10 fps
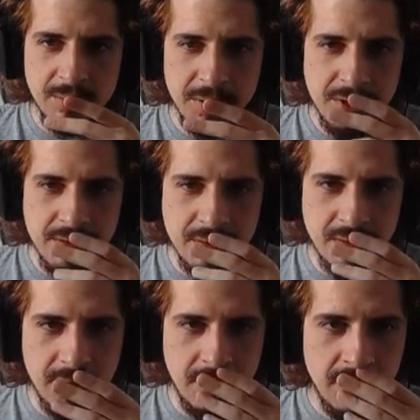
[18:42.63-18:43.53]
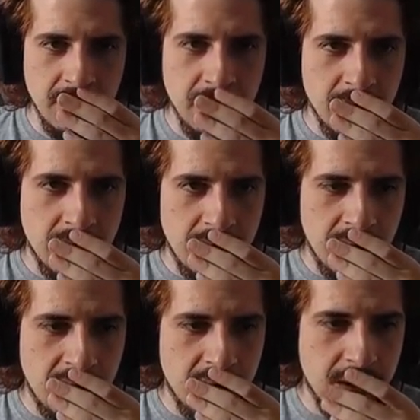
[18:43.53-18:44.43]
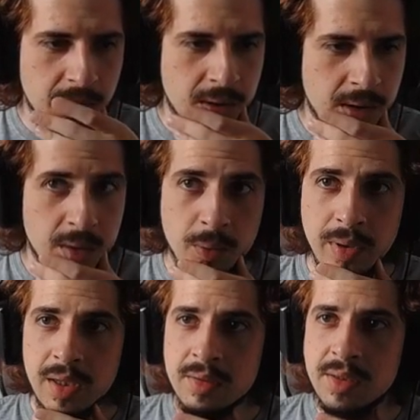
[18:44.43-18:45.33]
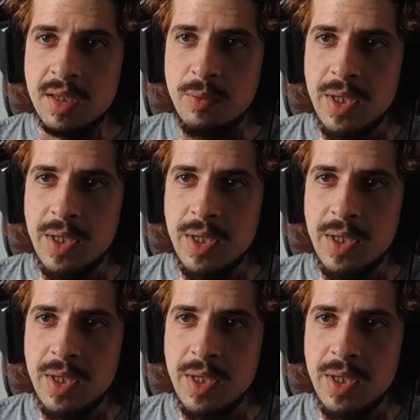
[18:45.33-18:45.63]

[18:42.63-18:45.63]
which is good. Uh, what else can we